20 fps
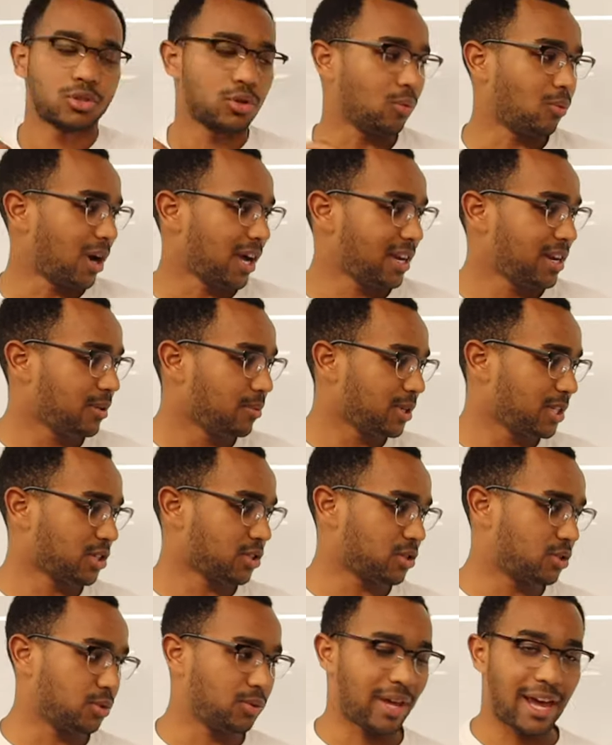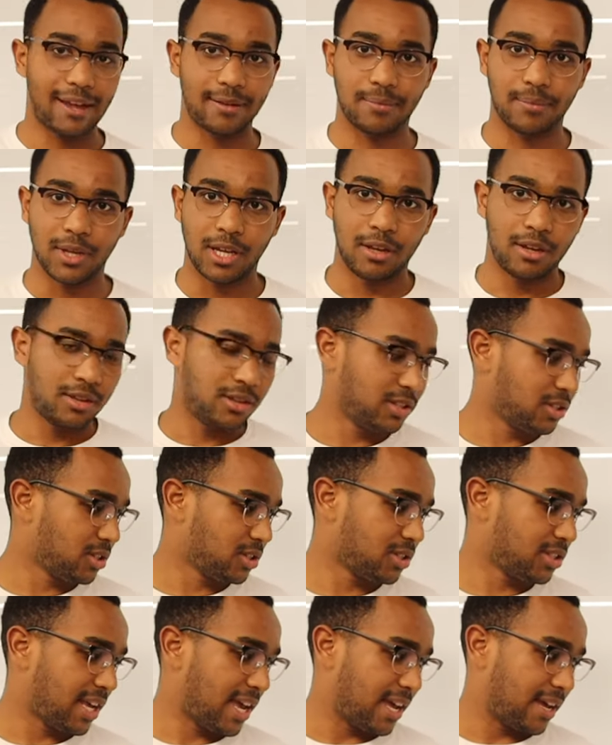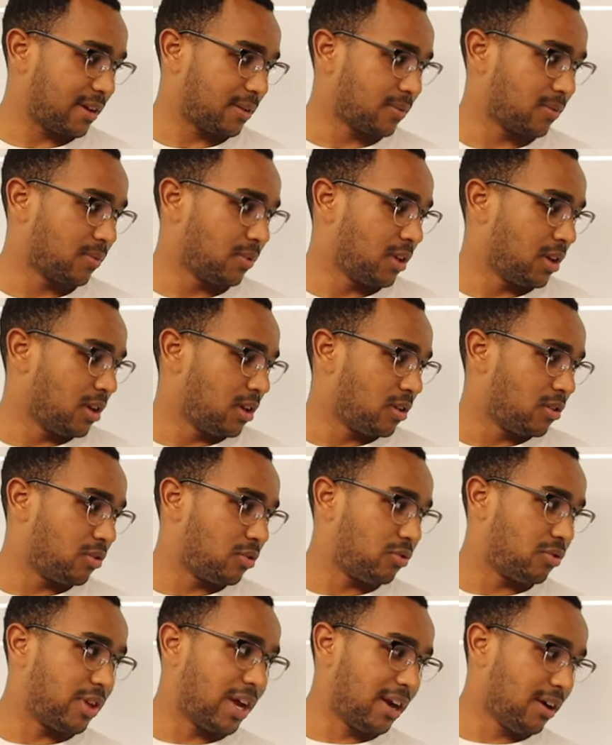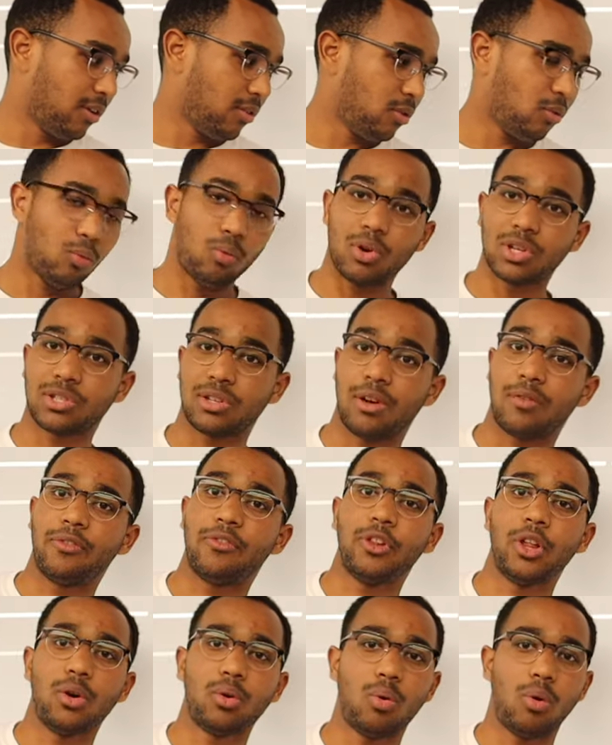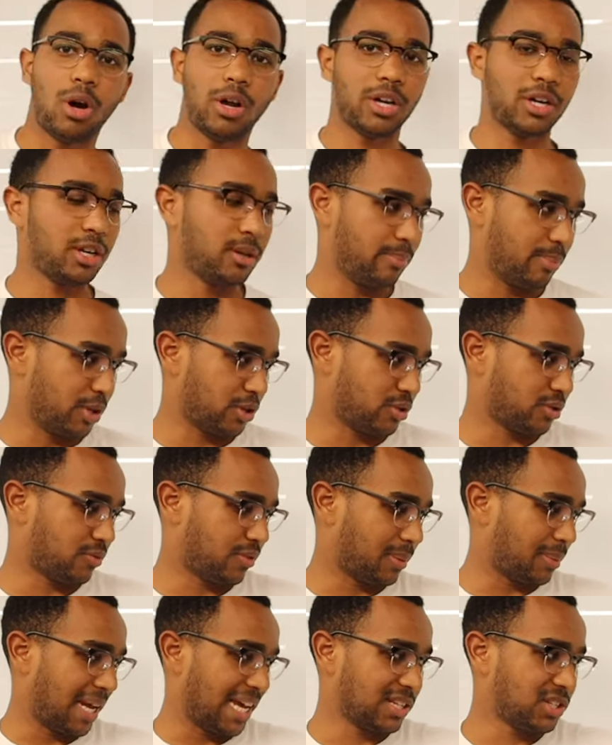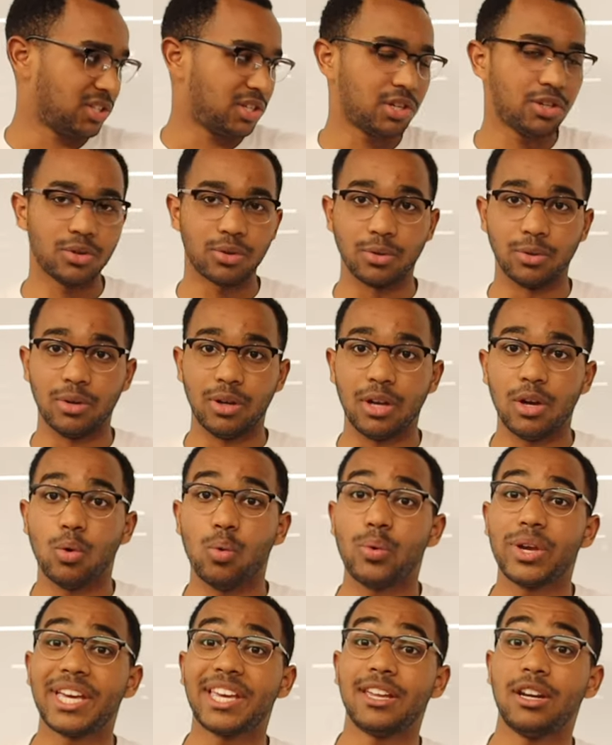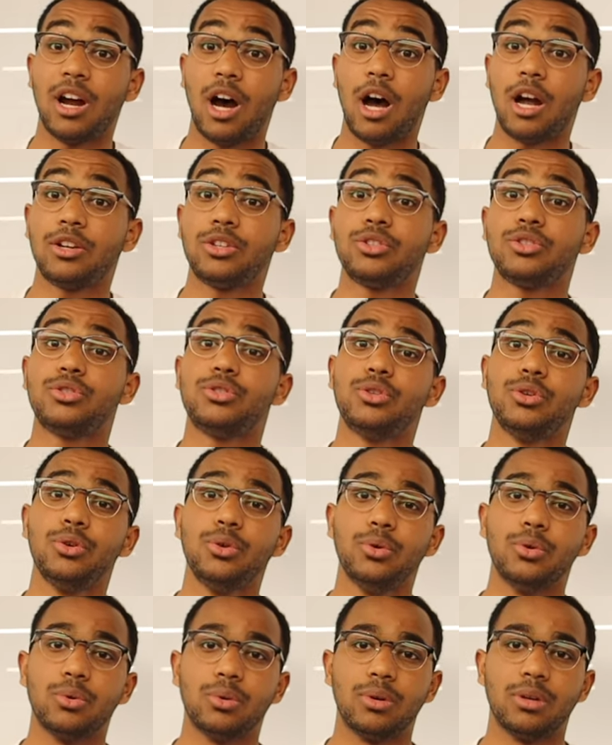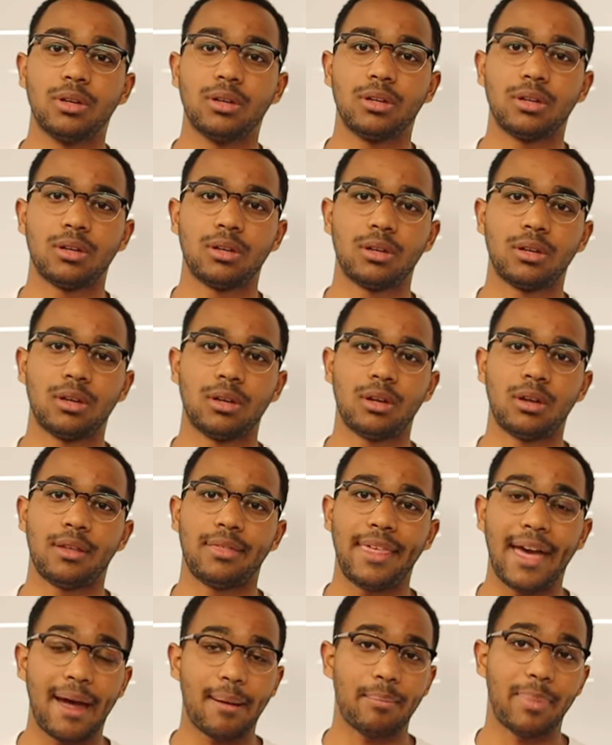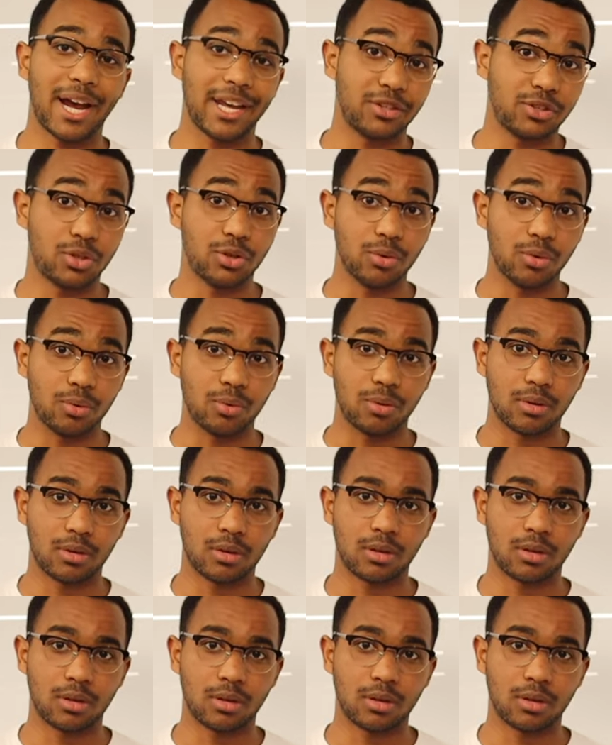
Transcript: So why did we just do that? This is saying there was a flow quantity pushed from S to U. We can undo that by two.